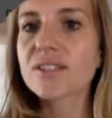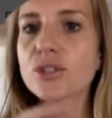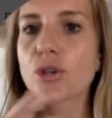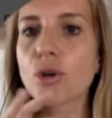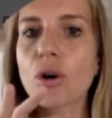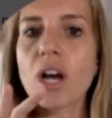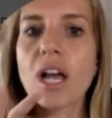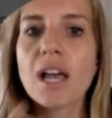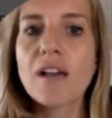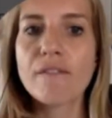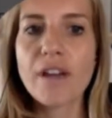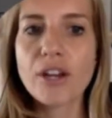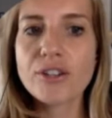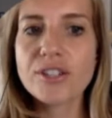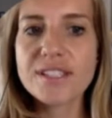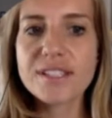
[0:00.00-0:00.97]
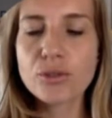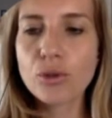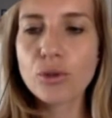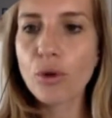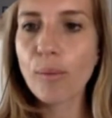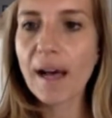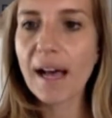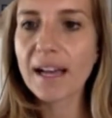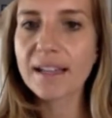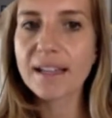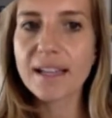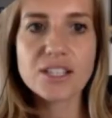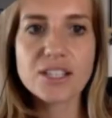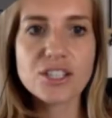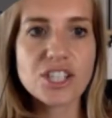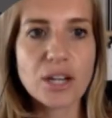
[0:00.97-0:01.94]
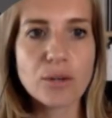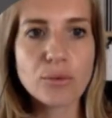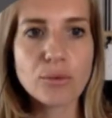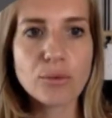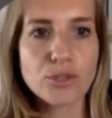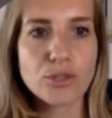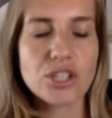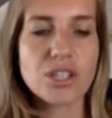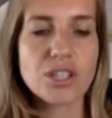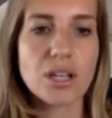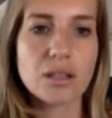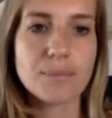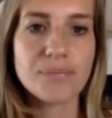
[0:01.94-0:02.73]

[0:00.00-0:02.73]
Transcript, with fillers: So very easy to go back and check what was done.